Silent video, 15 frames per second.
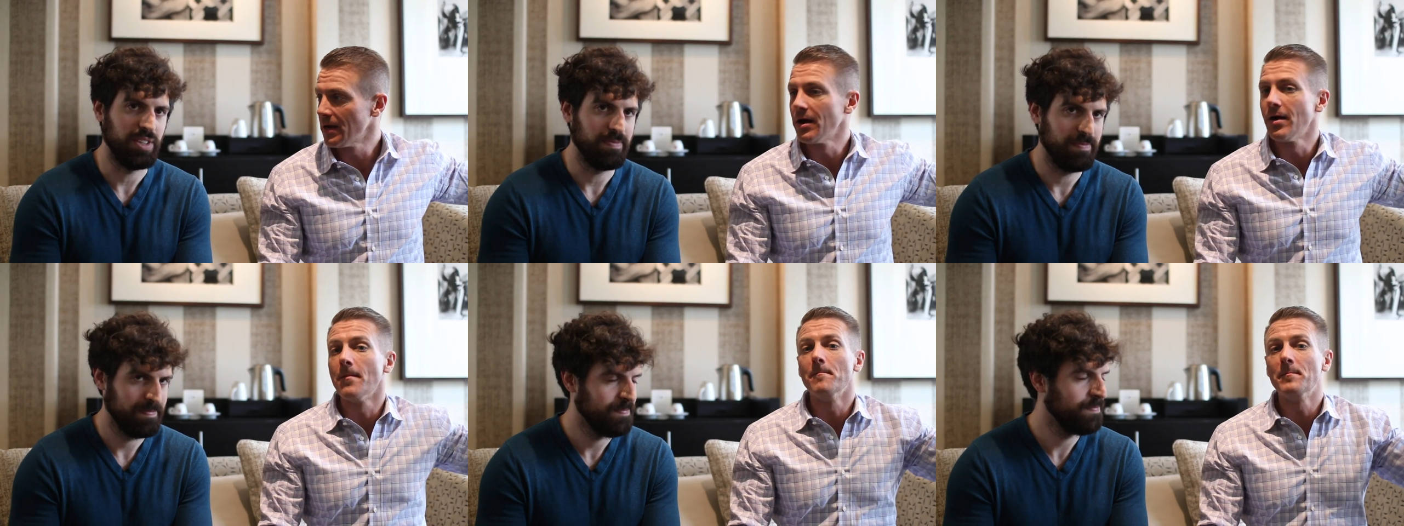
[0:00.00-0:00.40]

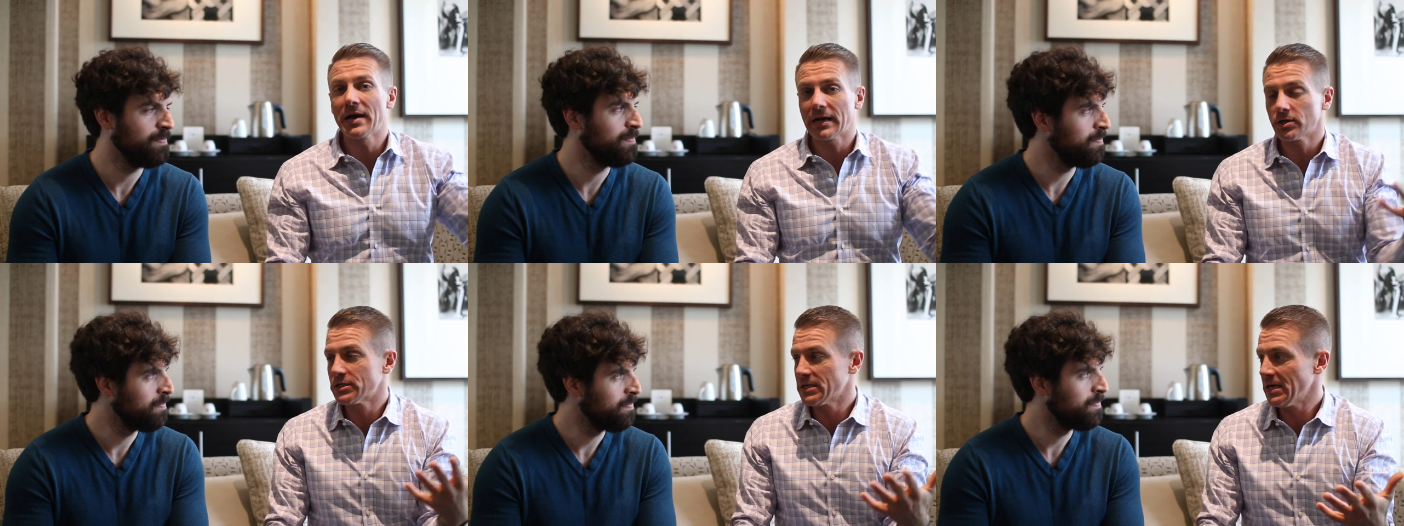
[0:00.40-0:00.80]
Speaker 1: Right.
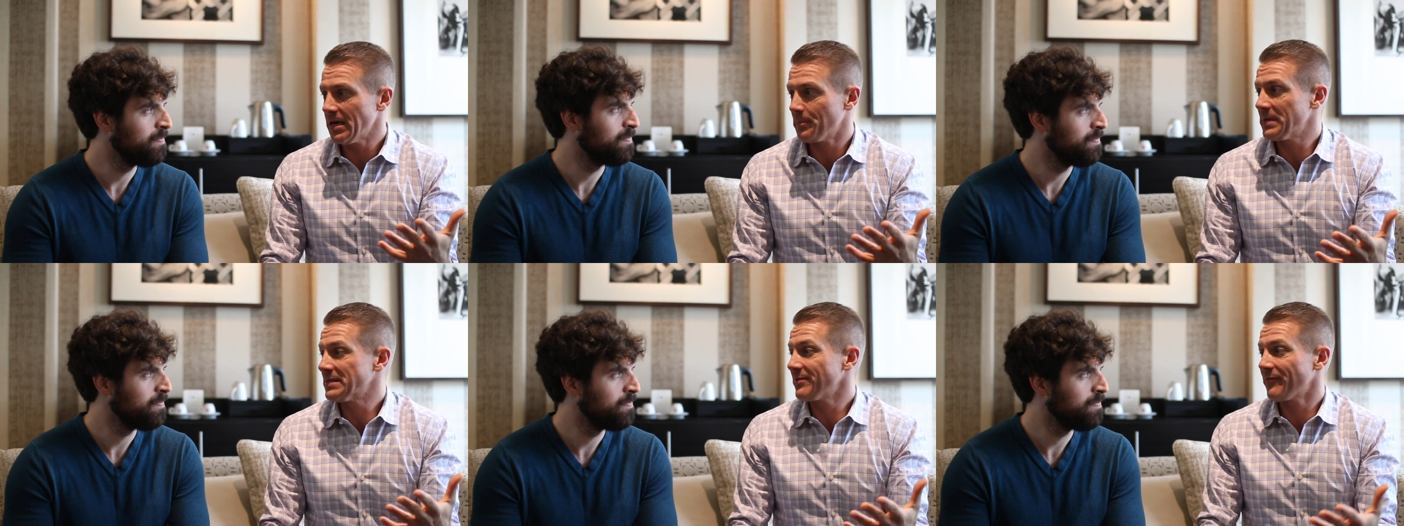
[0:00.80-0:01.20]
Better
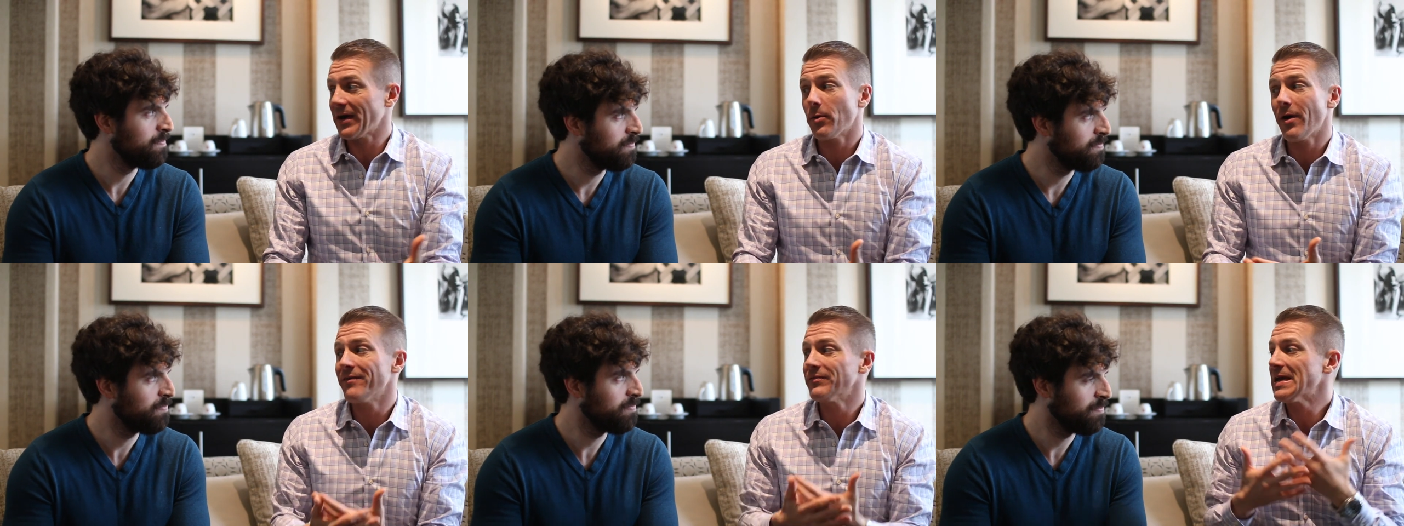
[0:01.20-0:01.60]
tip is
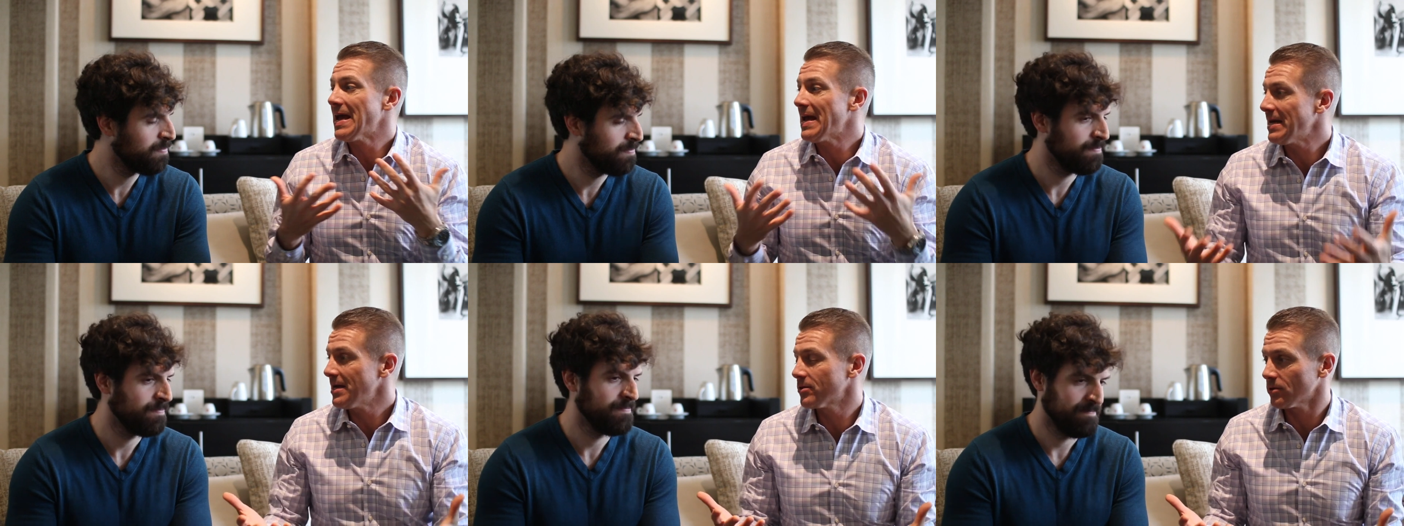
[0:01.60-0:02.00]
if I don't
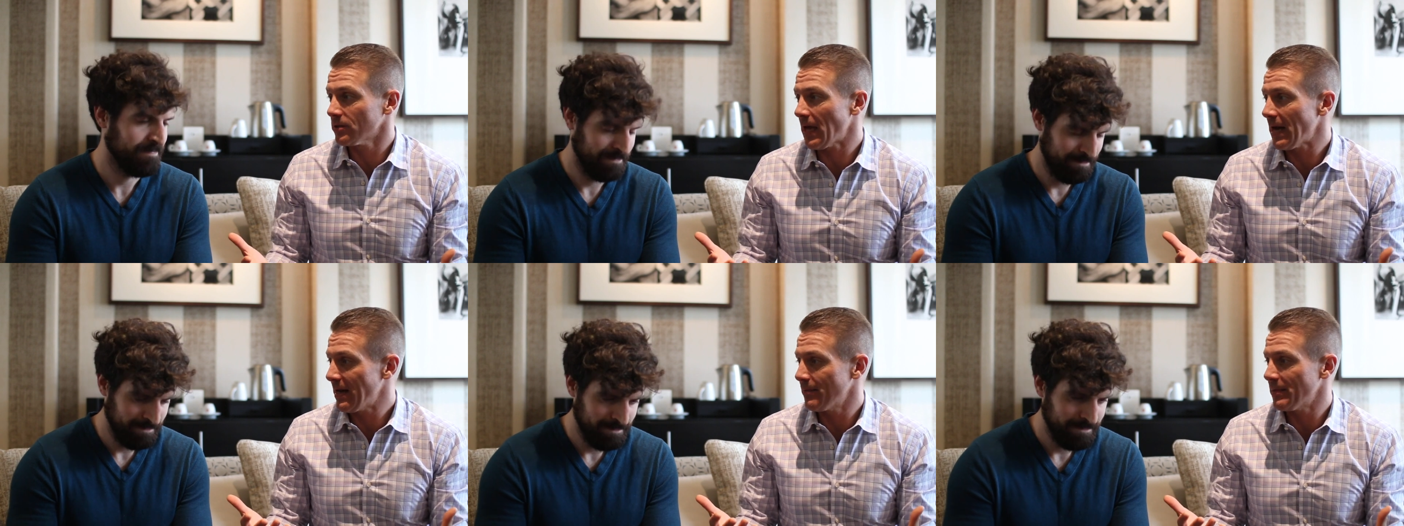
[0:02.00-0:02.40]
have any
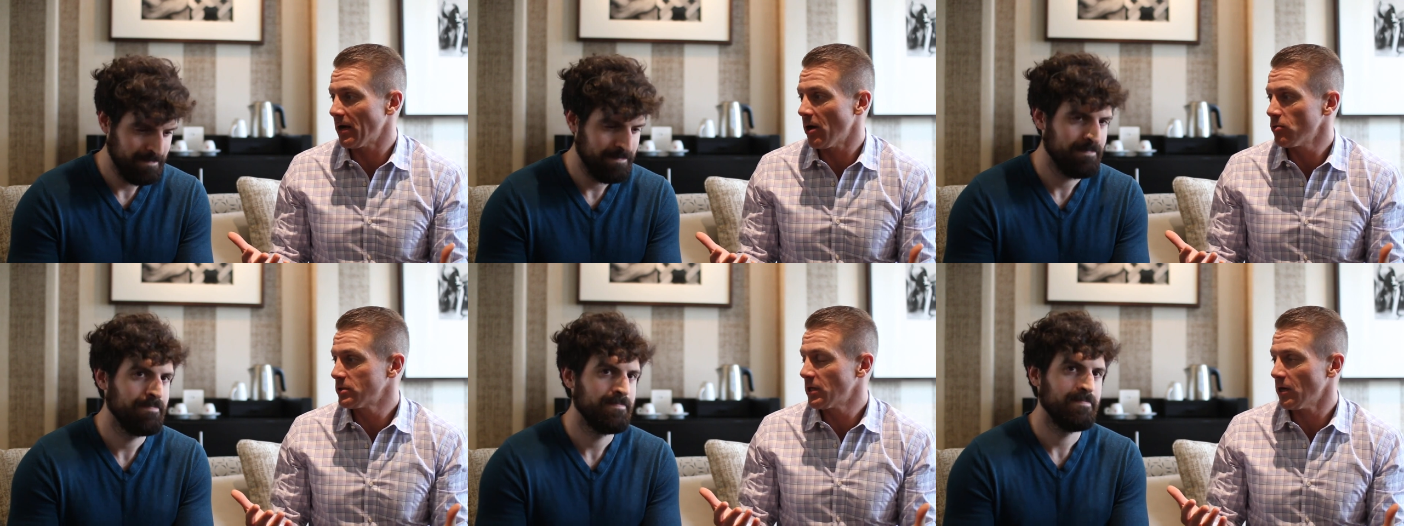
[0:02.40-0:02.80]
other light,
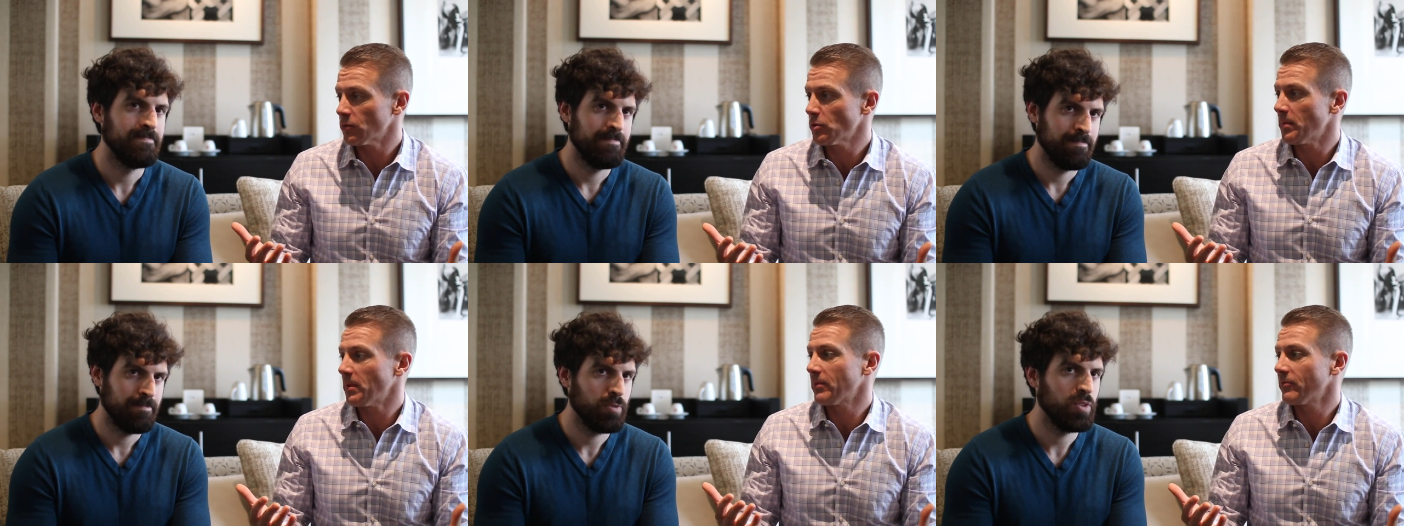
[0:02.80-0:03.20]
I'm in a
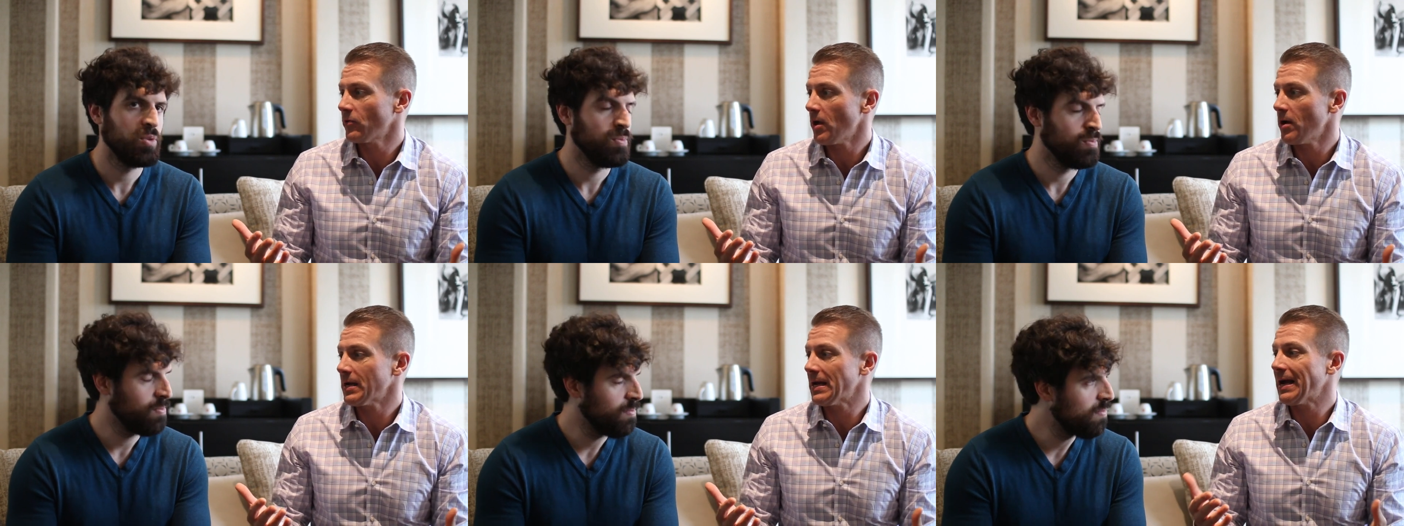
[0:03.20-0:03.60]
hotel room and
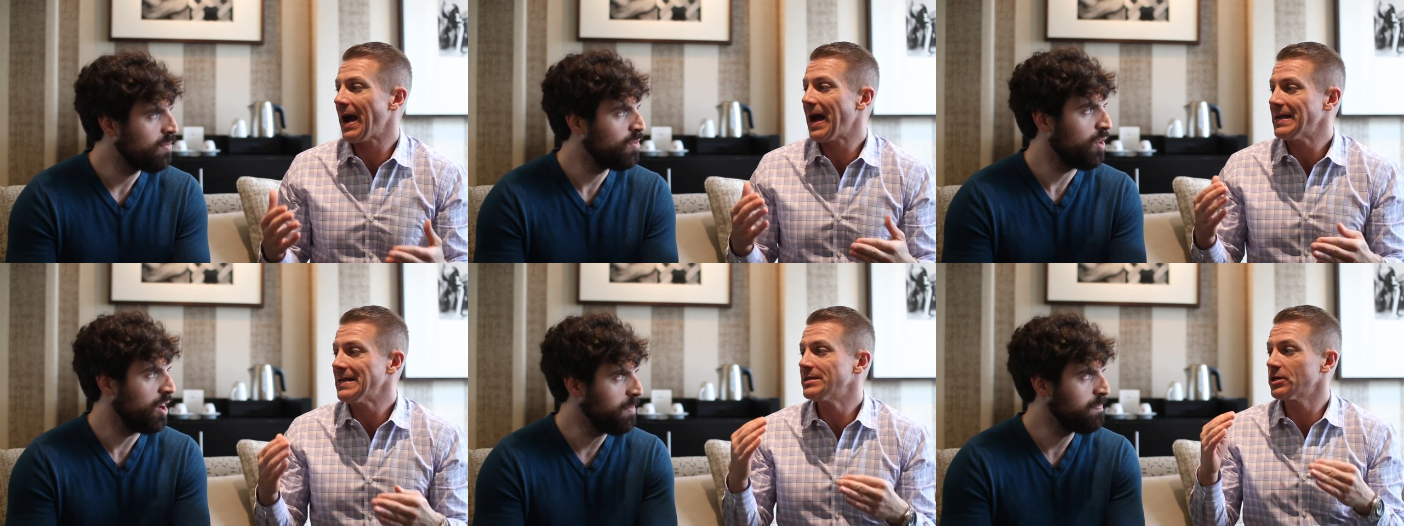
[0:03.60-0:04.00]
I'm
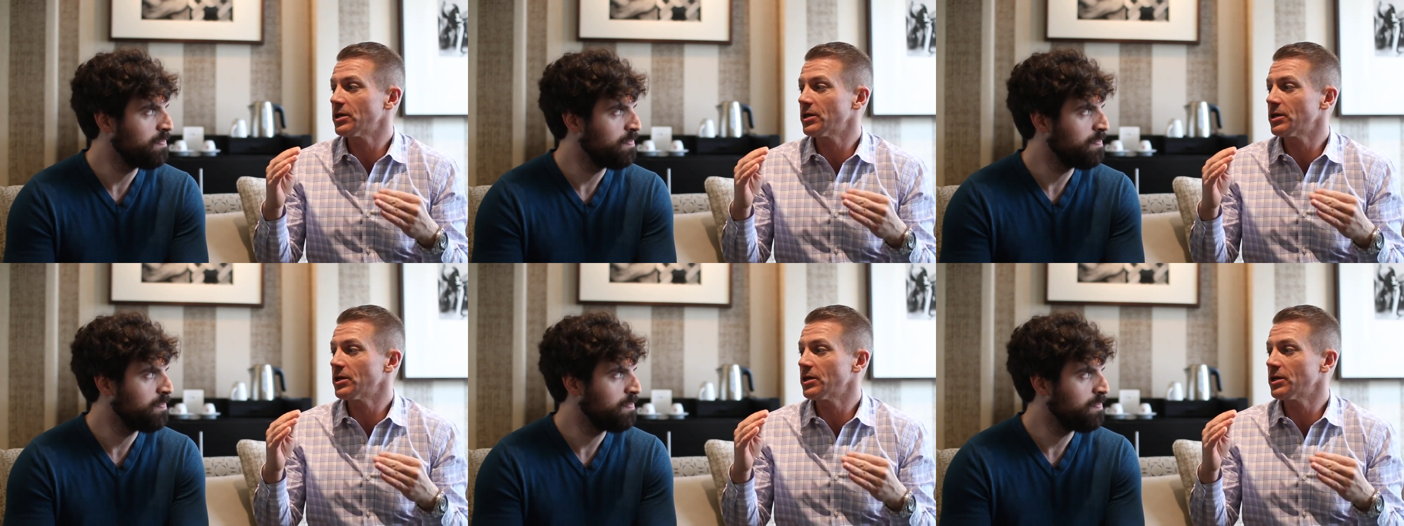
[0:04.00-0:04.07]
vlogging, I right.